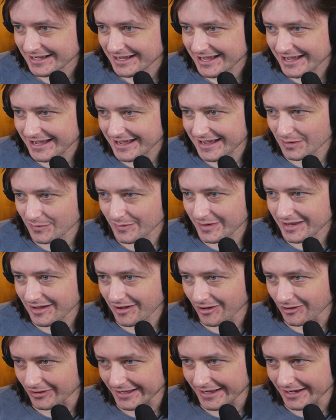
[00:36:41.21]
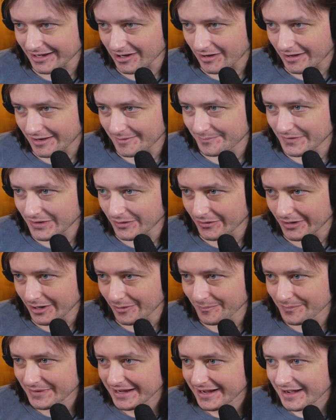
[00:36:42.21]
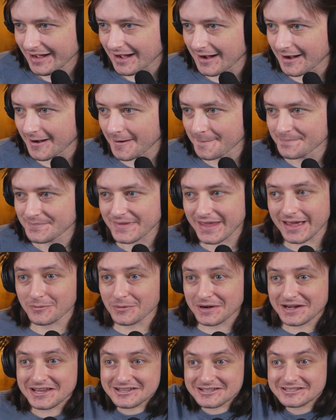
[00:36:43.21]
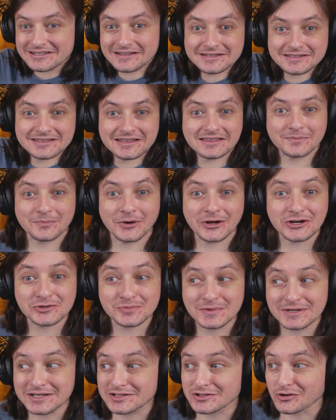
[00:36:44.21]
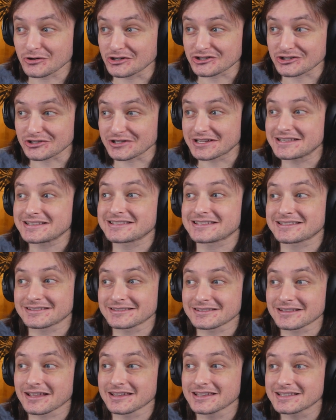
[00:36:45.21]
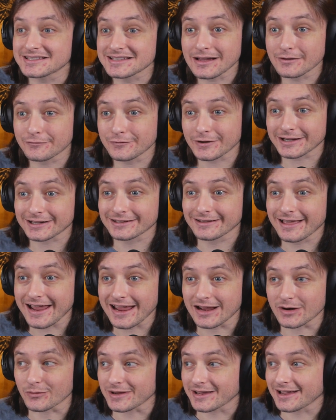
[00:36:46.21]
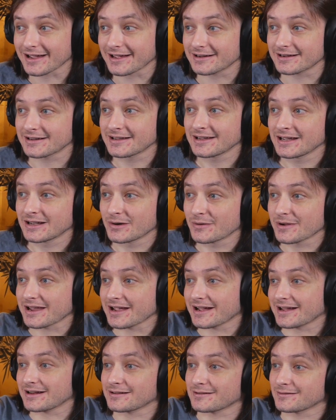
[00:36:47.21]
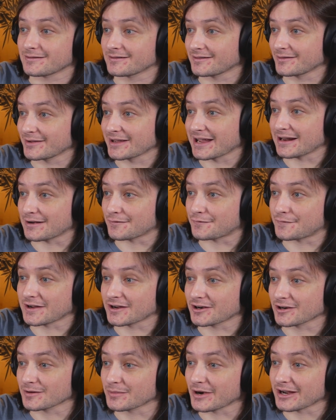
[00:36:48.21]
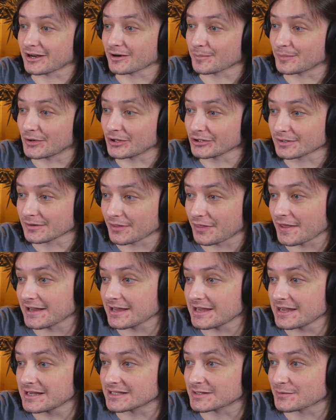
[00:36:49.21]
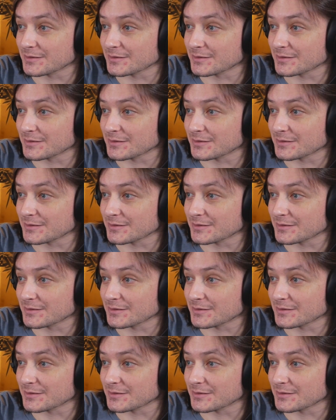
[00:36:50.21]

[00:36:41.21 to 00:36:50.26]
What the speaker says: And we all get caught. Oh, no. And when he says that the punishment is torture, he's not fucking lying. We got finger breaker puller thingies.